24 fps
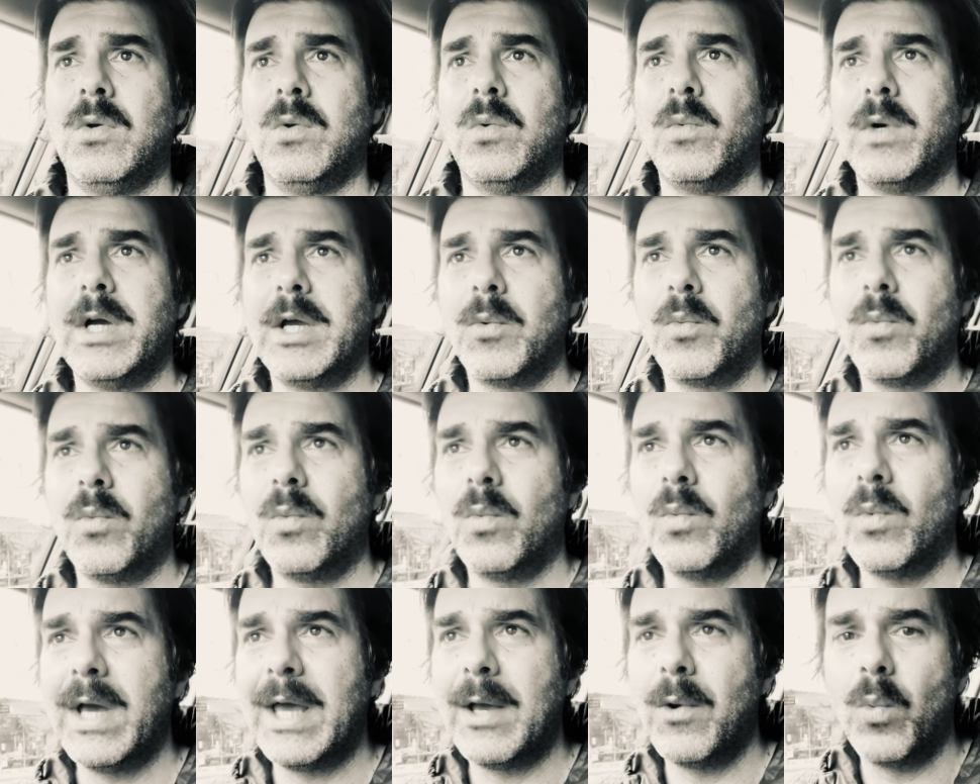
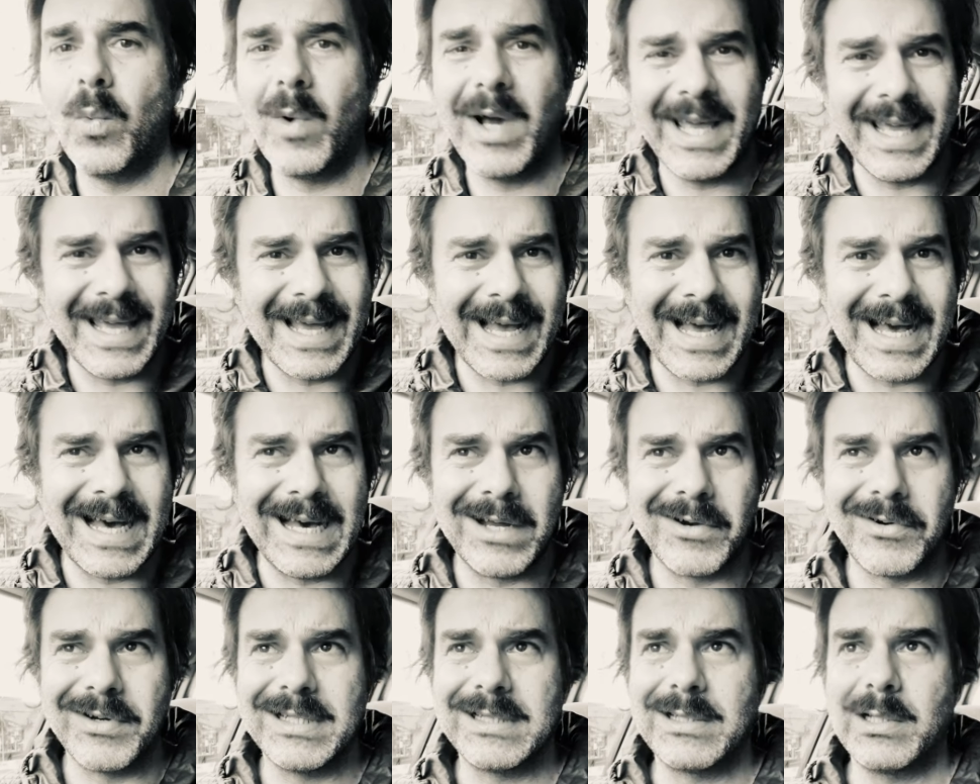where we
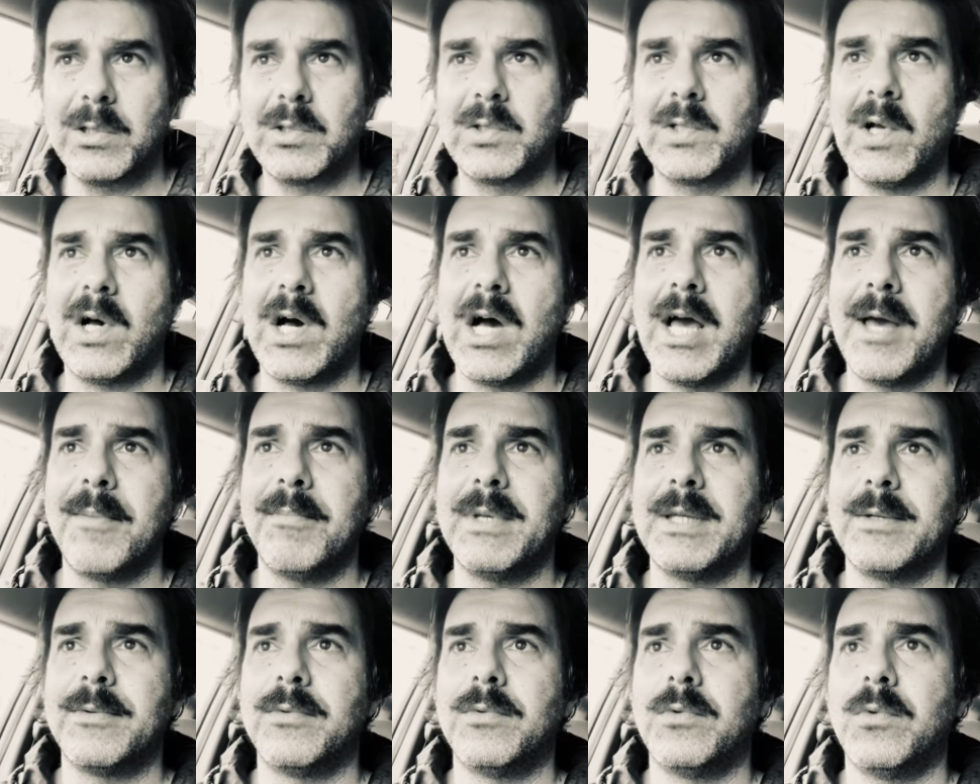are at the
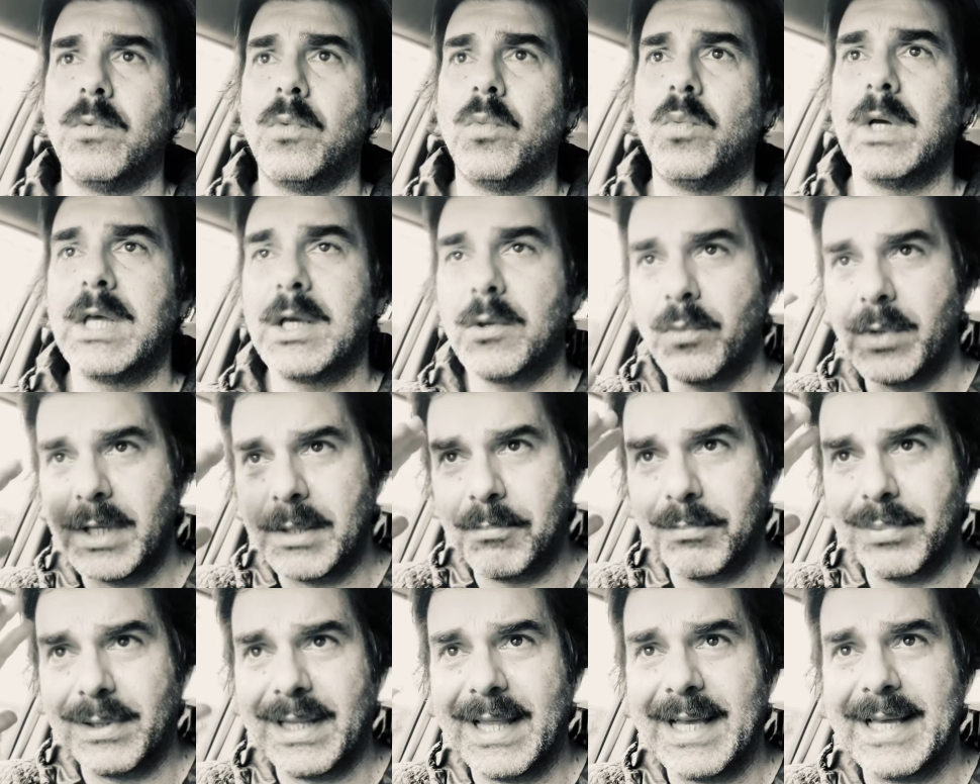time and where we
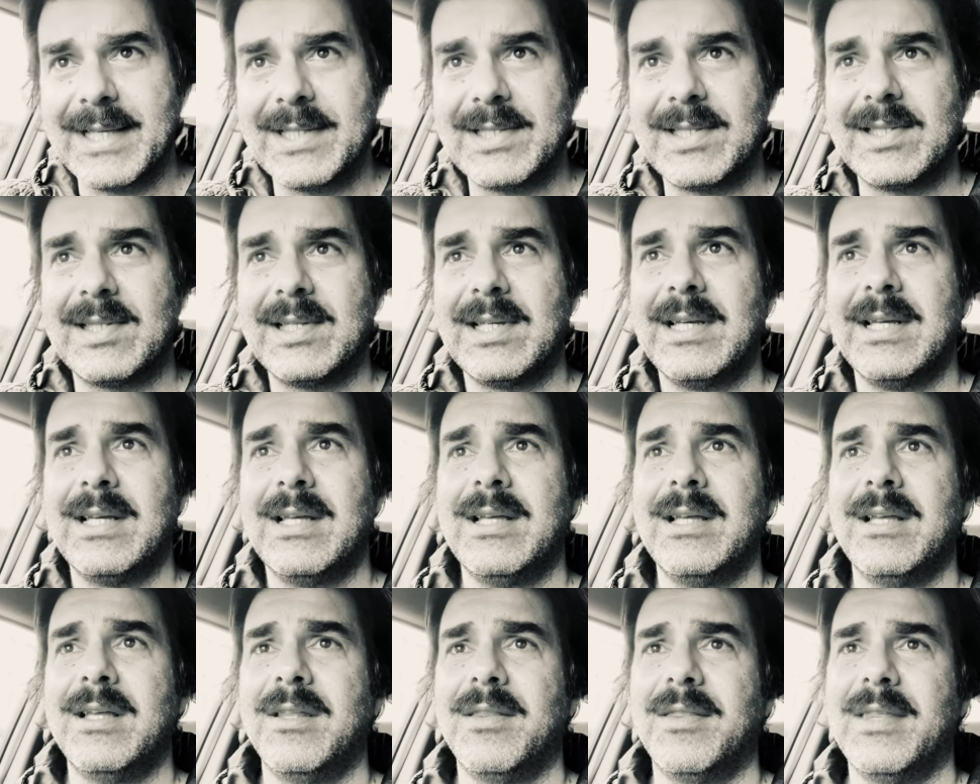place
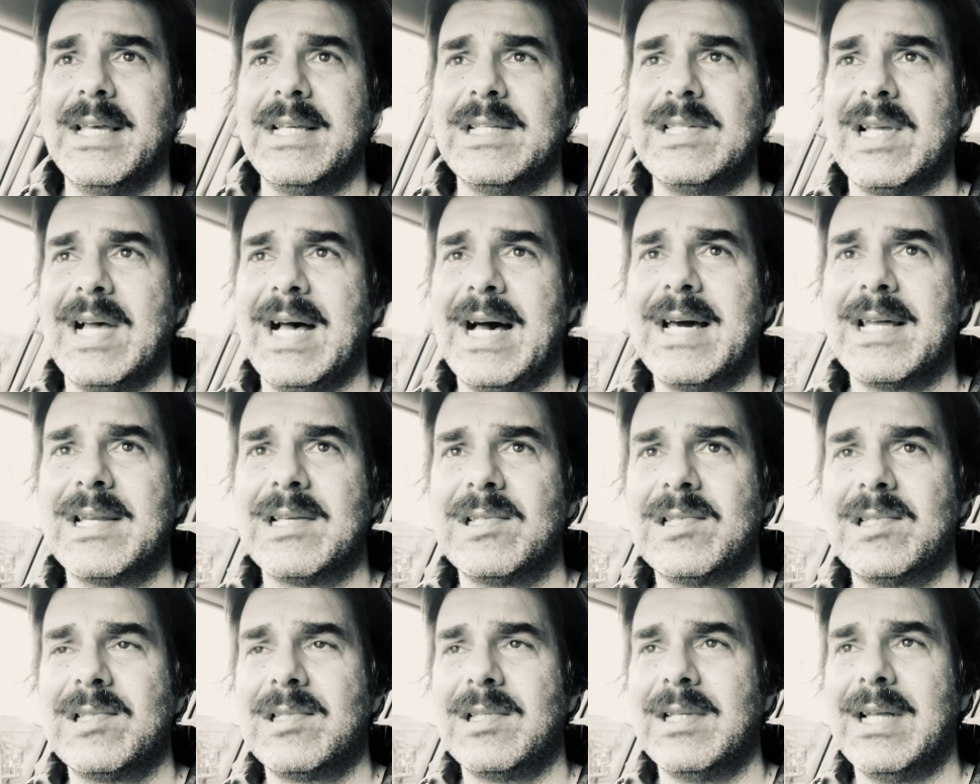these
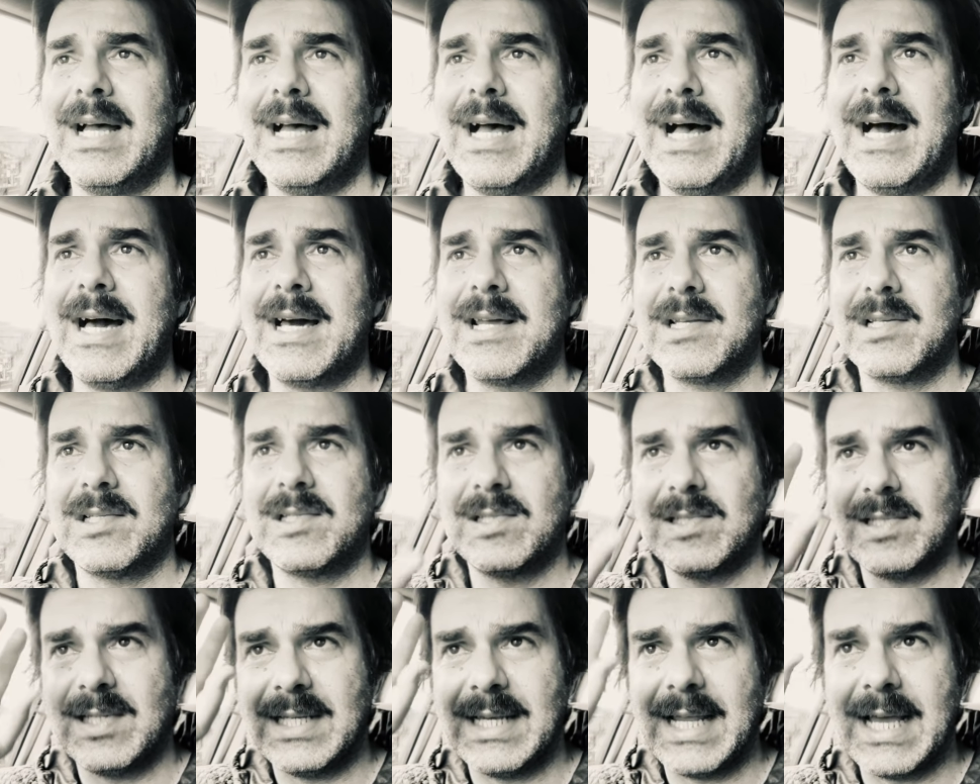
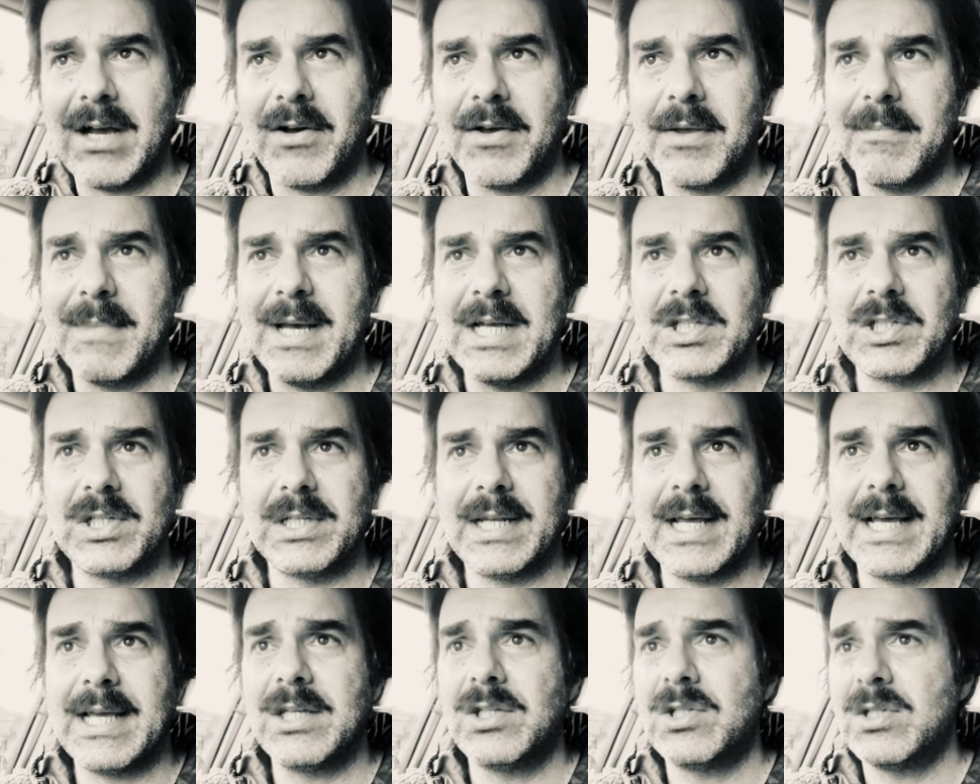artists in our
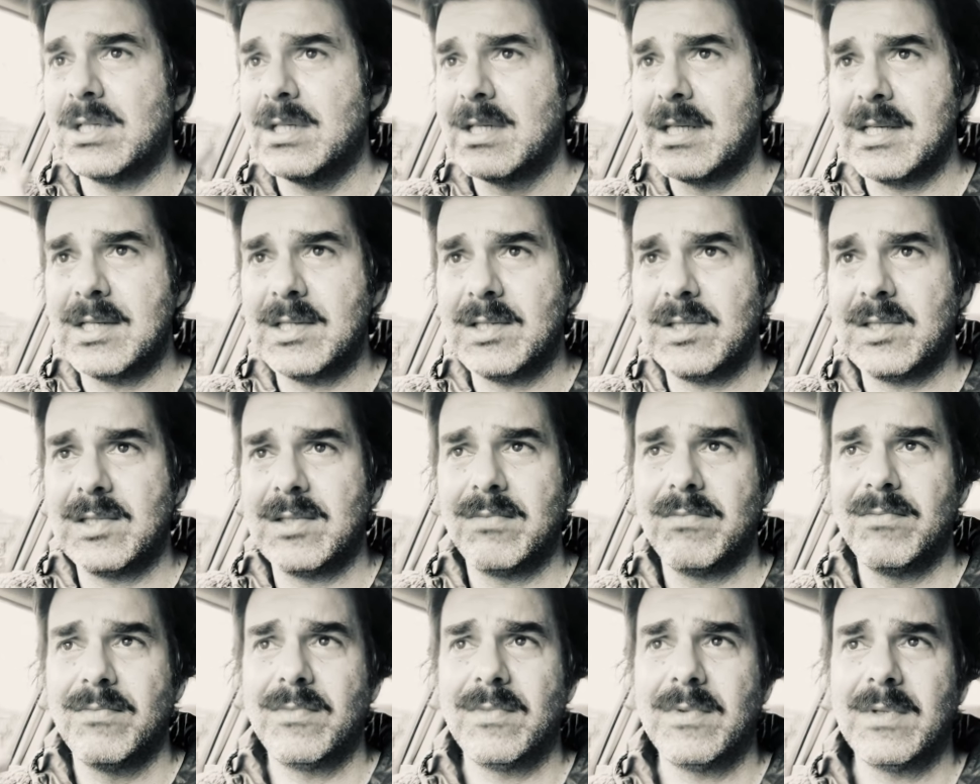imagination
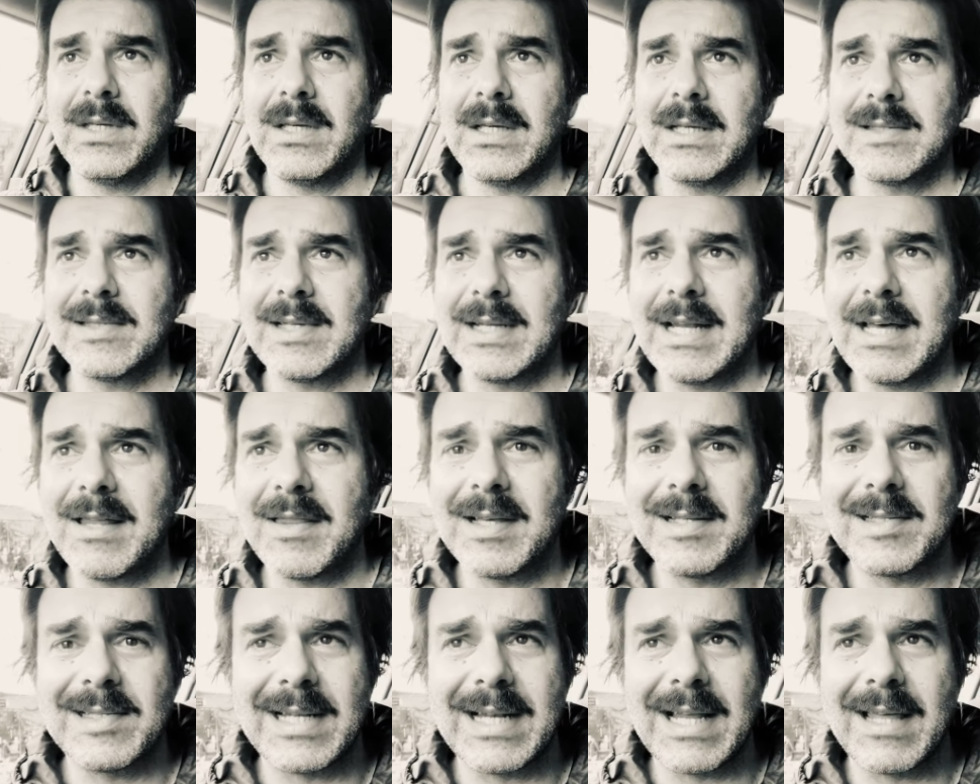is
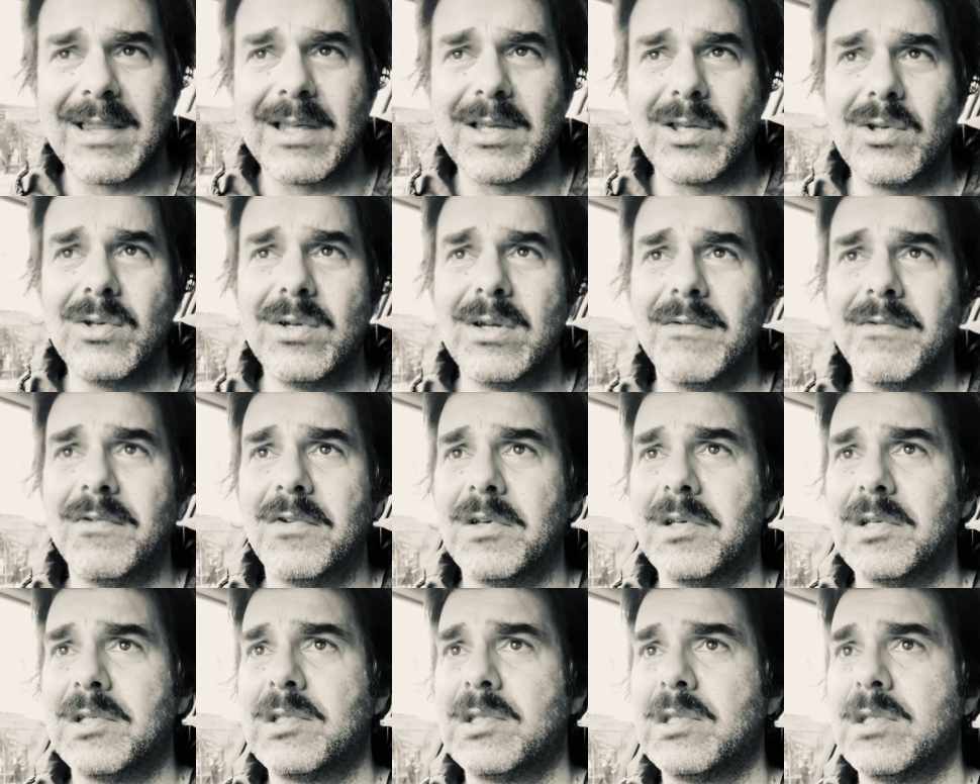another
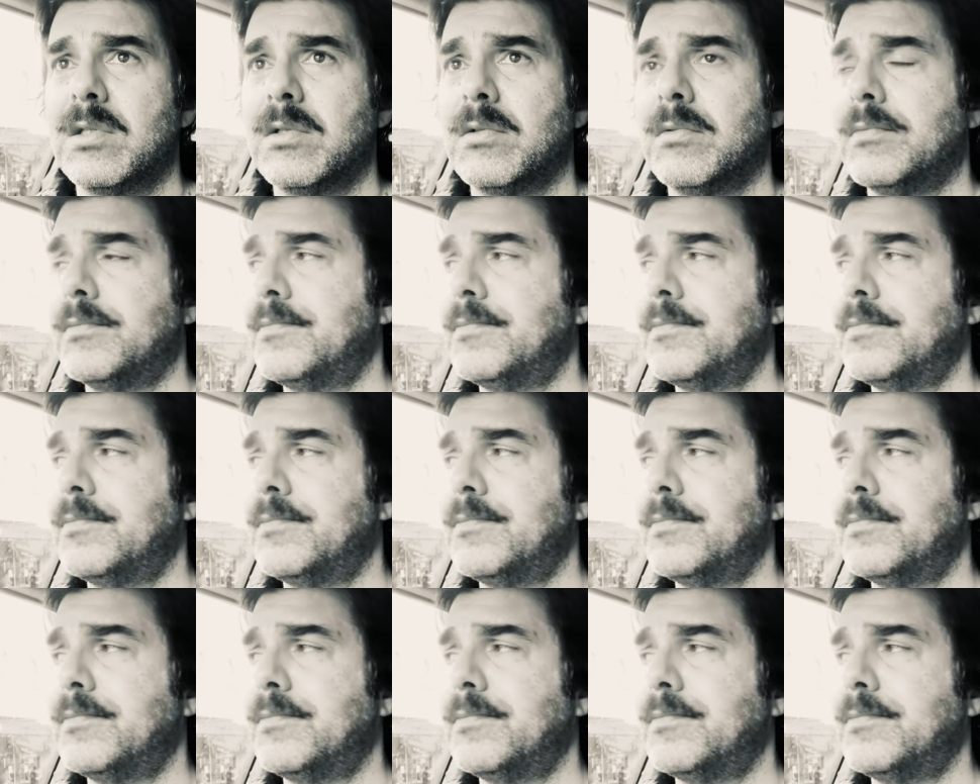universe.